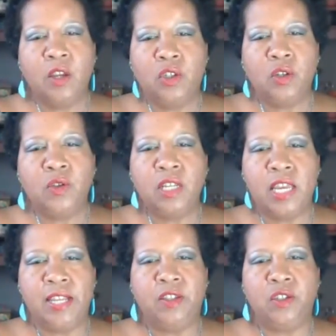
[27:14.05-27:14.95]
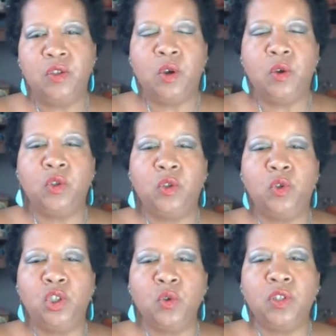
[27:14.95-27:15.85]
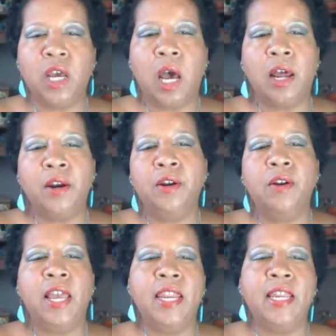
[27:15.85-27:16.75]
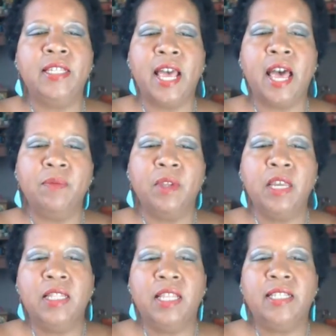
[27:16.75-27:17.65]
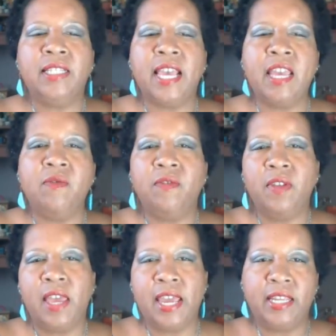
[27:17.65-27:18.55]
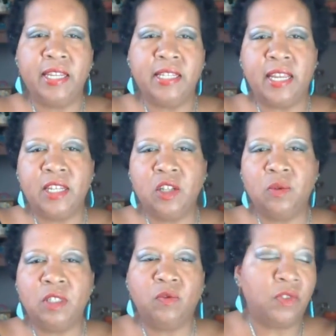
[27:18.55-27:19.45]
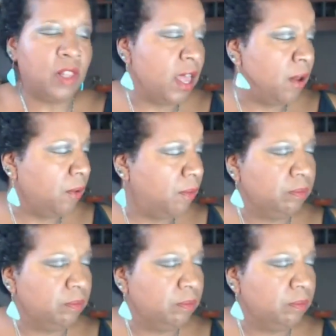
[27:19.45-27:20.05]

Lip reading: to those who choose to honor and accept the safe and continuous flow.